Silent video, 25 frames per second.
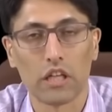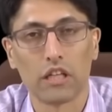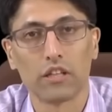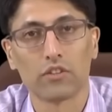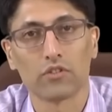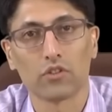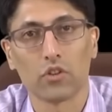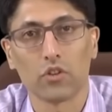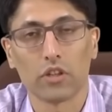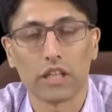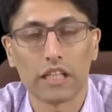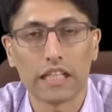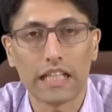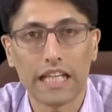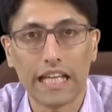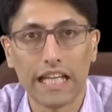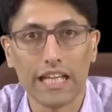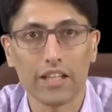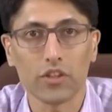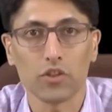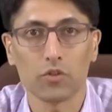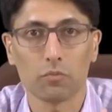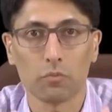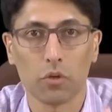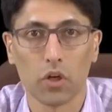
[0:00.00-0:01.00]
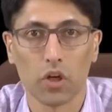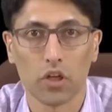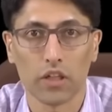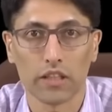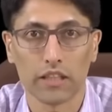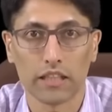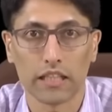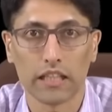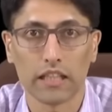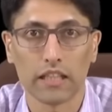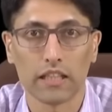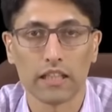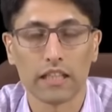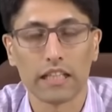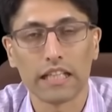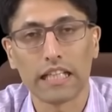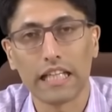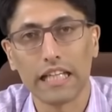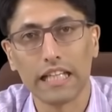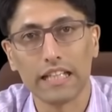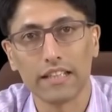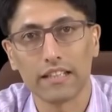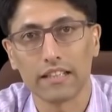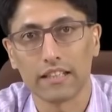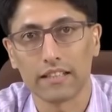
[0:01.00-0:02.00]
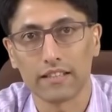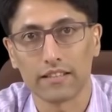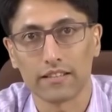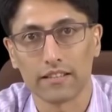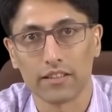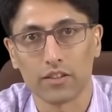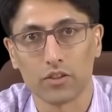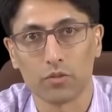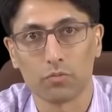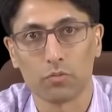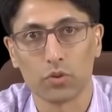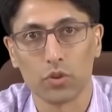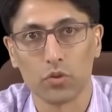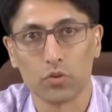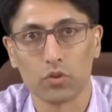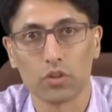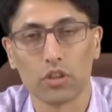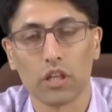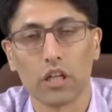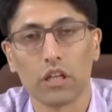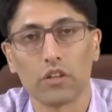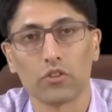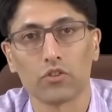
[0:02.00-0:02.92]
so that each party in this dispute